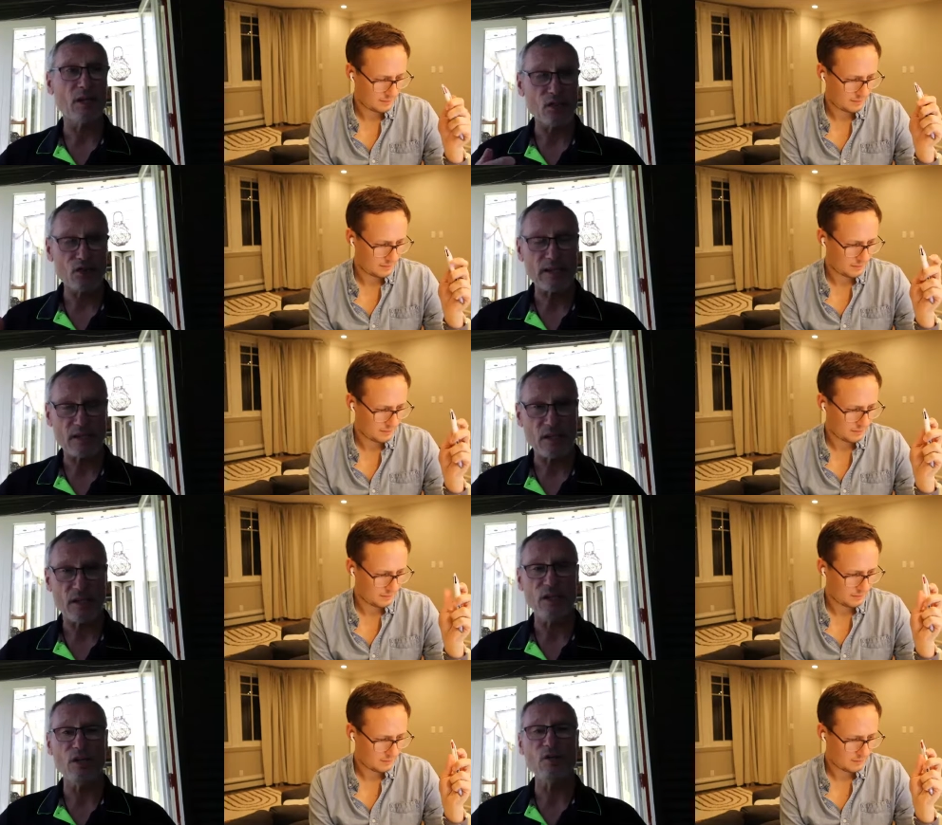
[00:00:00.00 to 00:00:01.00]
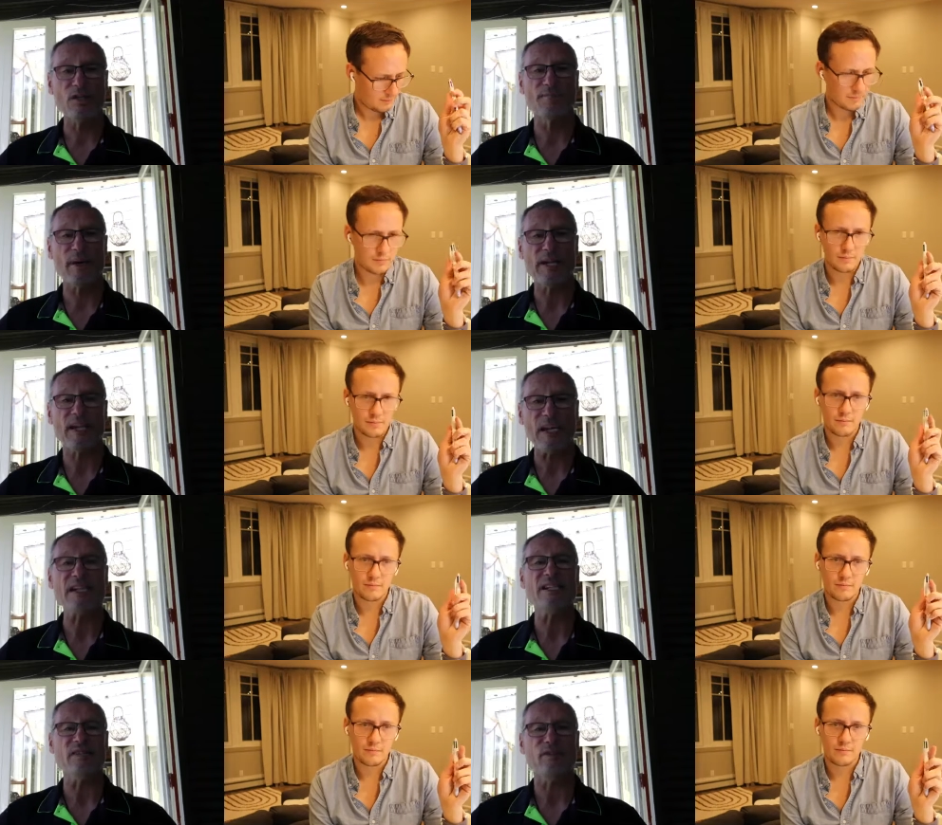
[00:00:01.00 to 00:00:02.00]
Speaker 1: the contractors I use make it
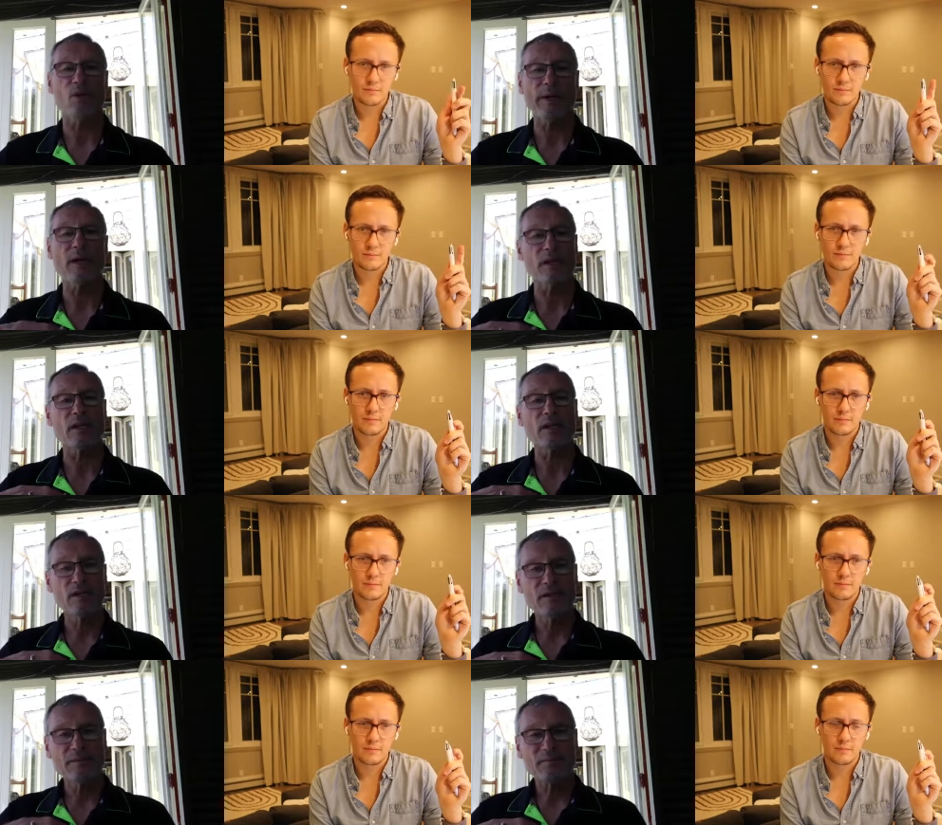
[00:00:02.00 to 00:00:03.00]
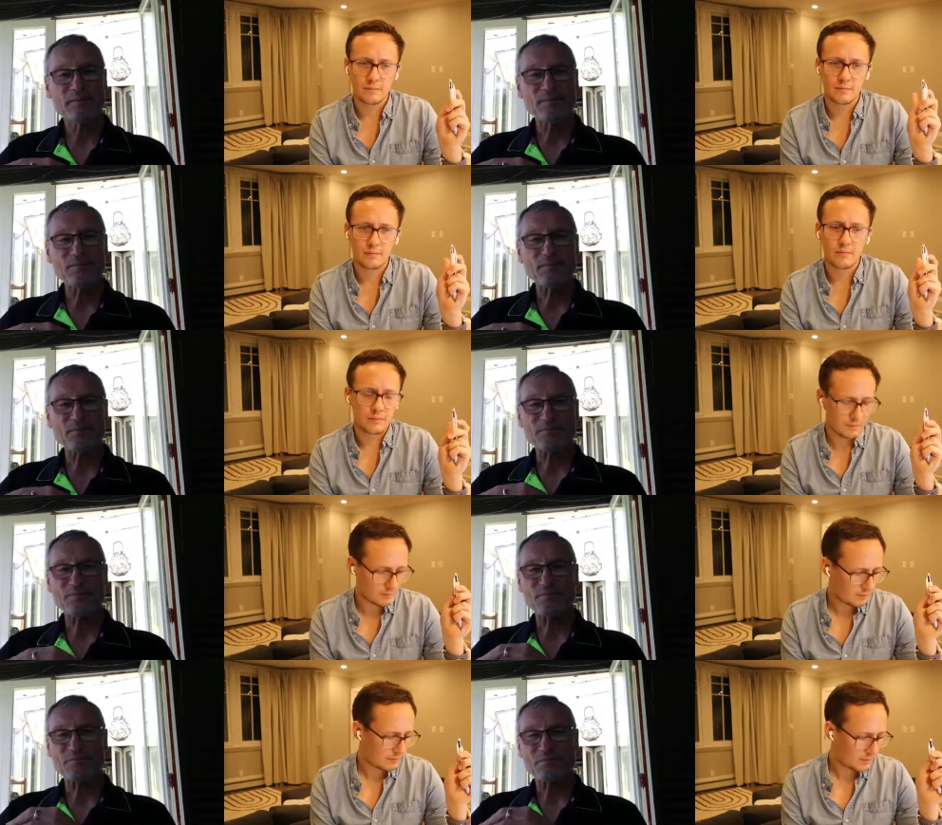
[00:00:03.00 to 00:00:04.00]
easy for me, I think. Mm -hmm.
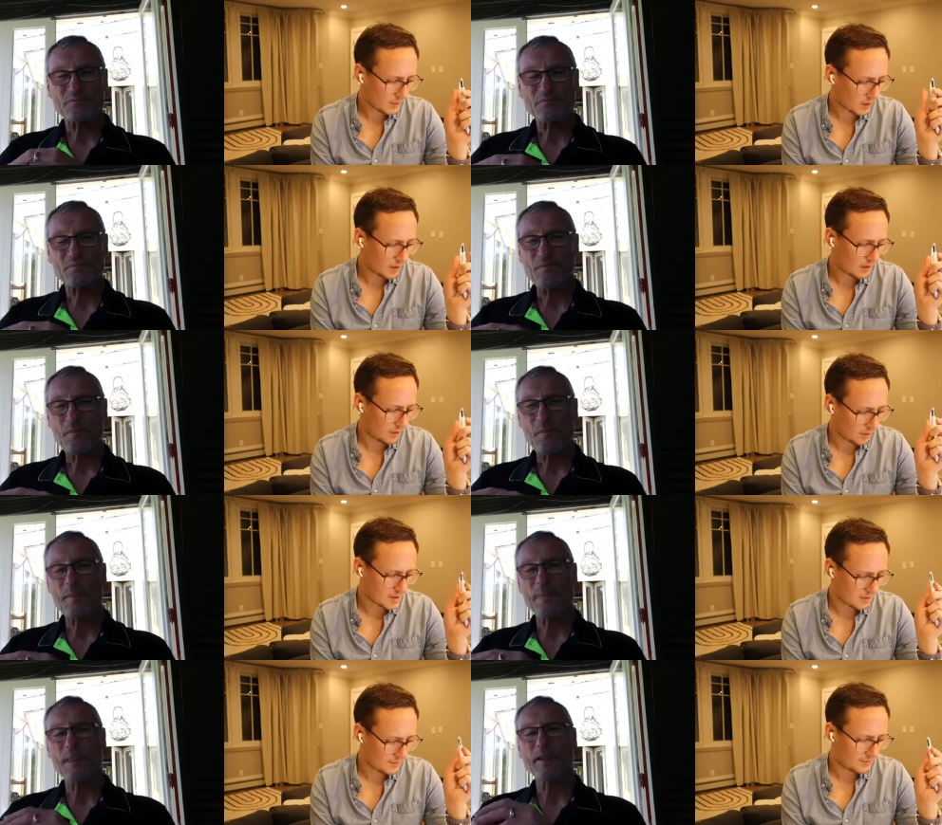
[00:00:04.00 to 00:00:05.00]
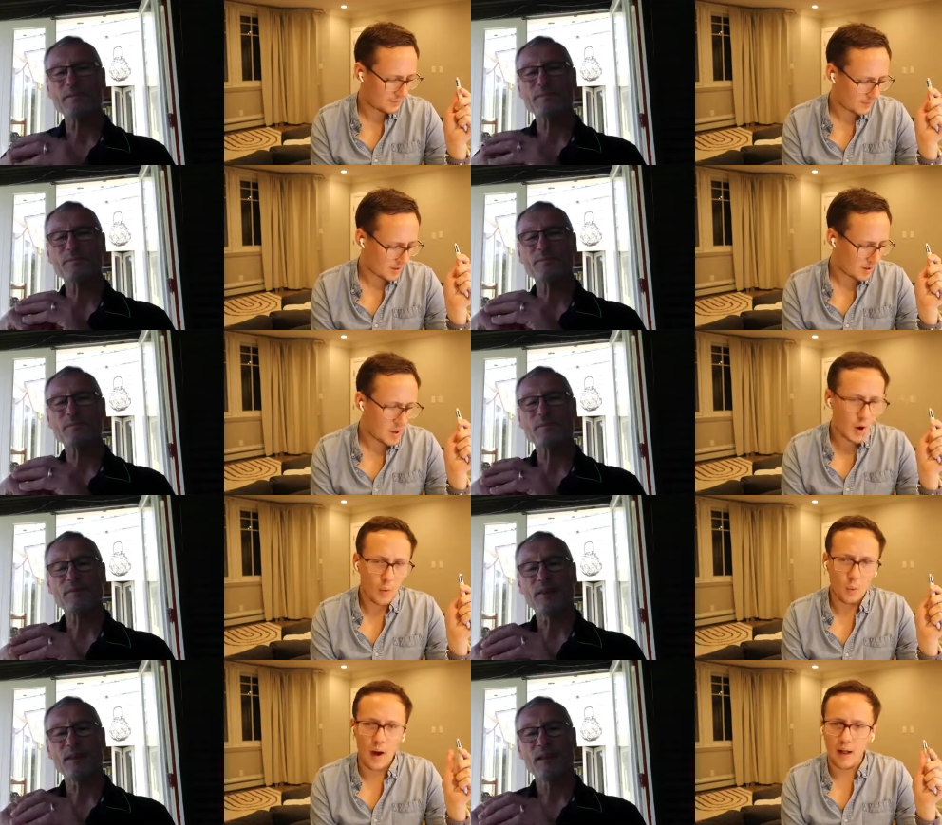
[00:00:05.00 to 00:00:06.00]
Awesome.
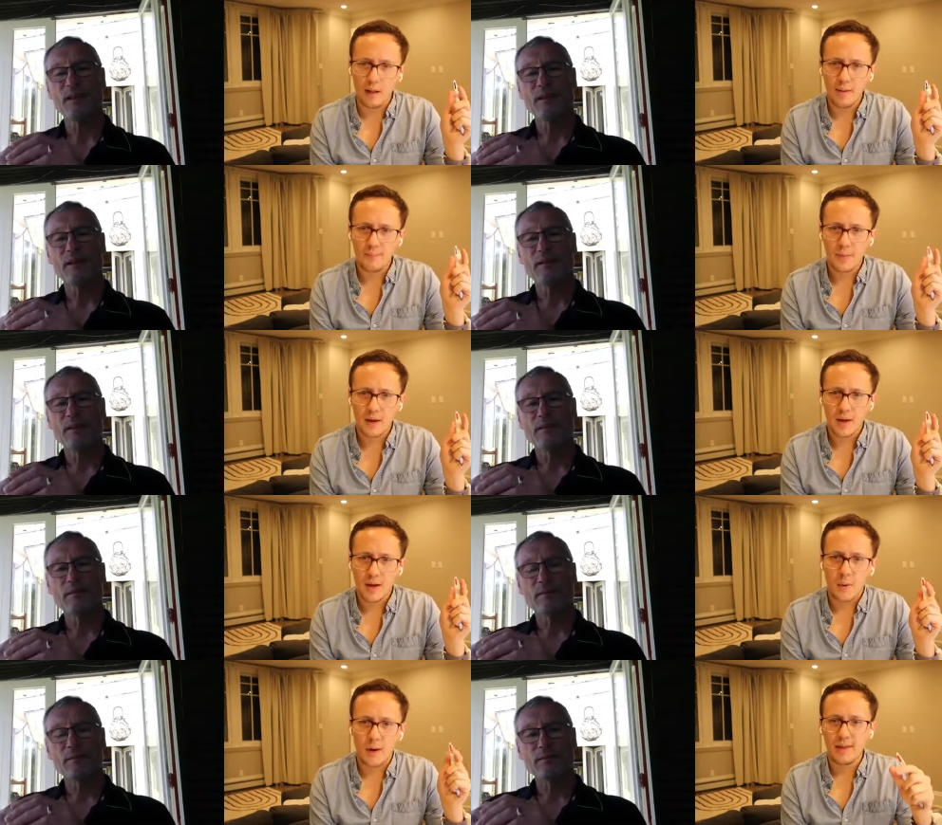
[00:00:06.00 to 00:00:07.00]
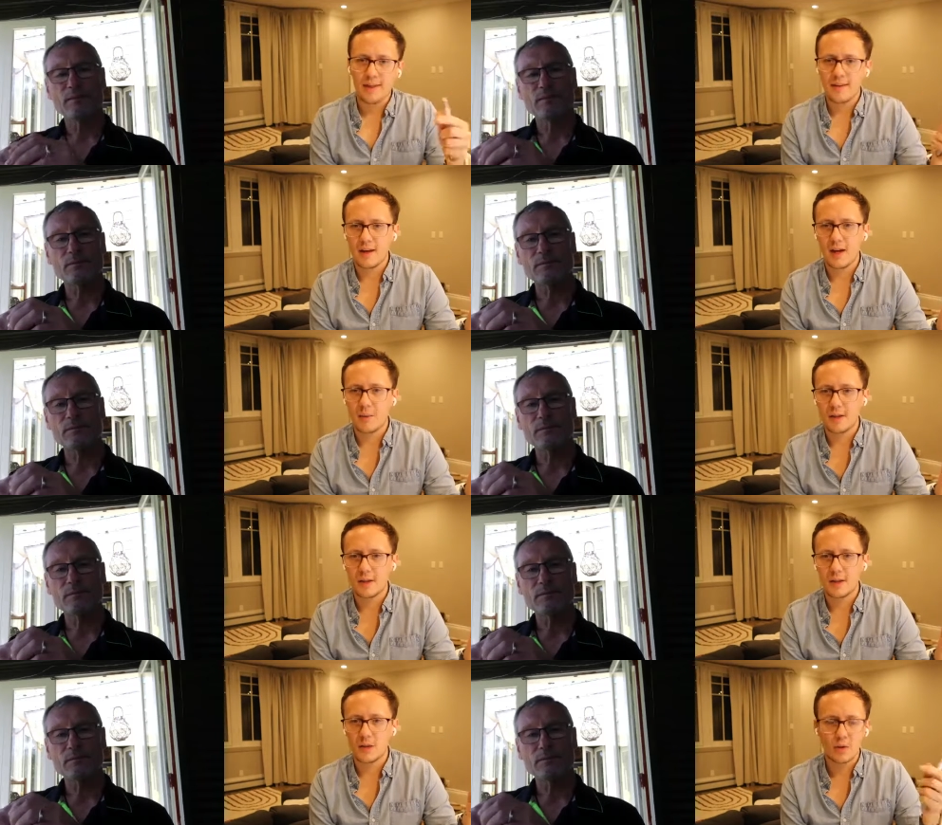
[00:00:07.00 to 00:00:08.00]
Speaker 2: Well, one thing that I wanted
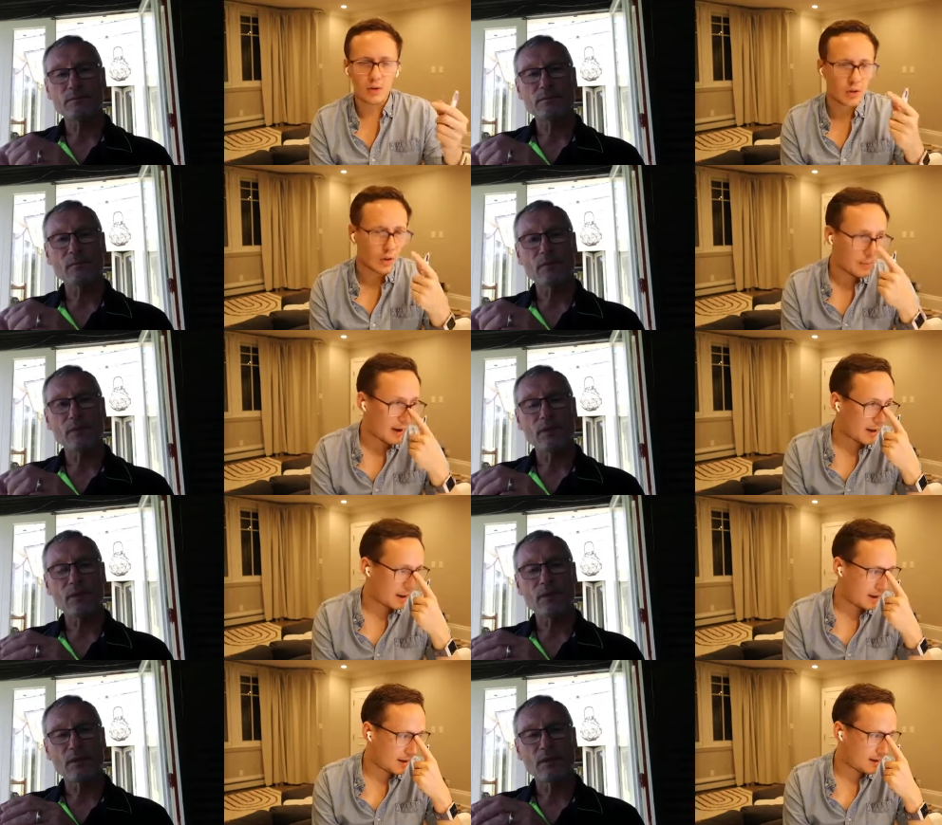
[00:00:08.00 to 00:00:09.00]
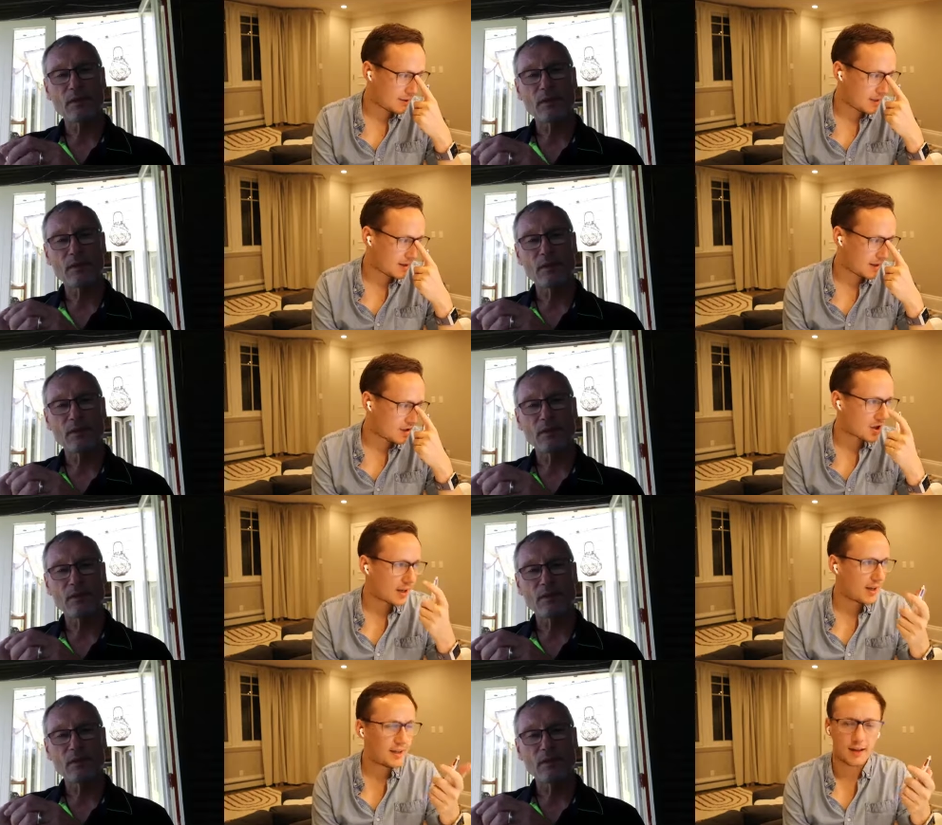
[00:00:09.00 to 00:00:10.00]
to talk to you about is
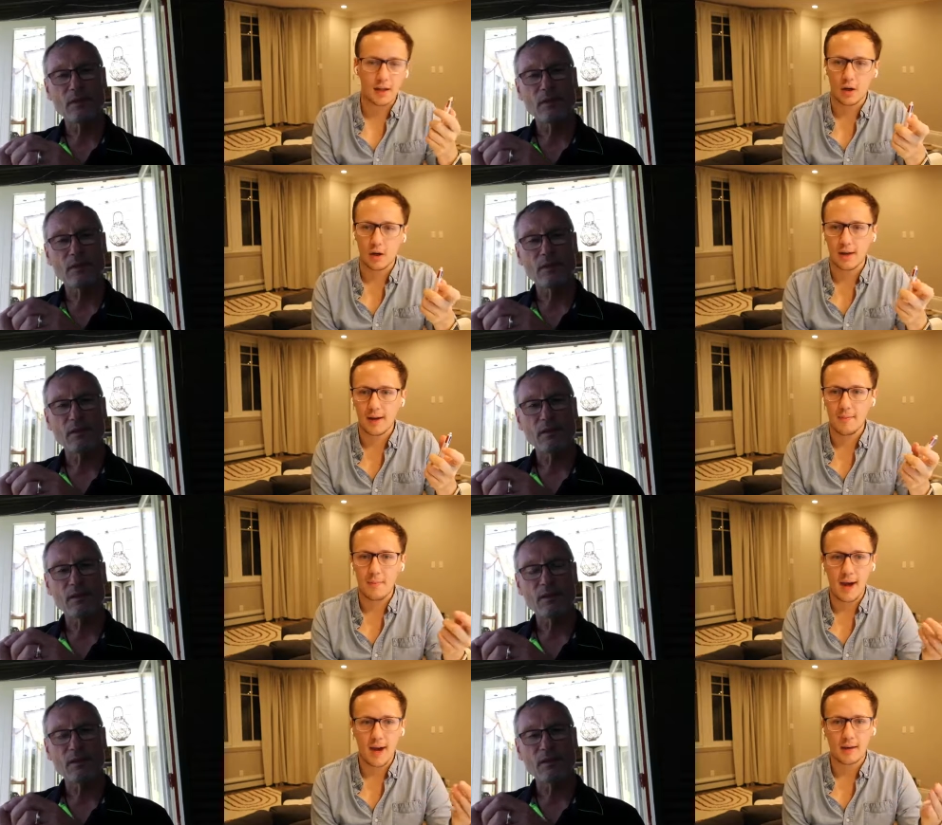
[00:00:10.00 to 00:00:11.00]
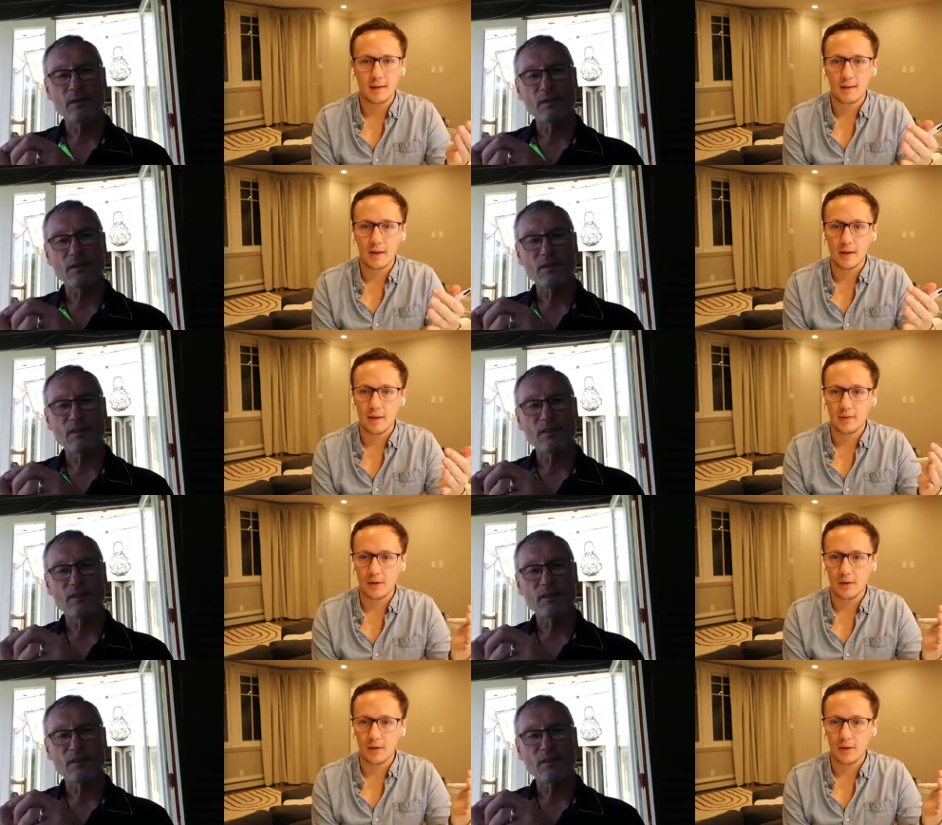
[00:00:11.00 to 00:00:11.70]
potentially, you know, the impact that this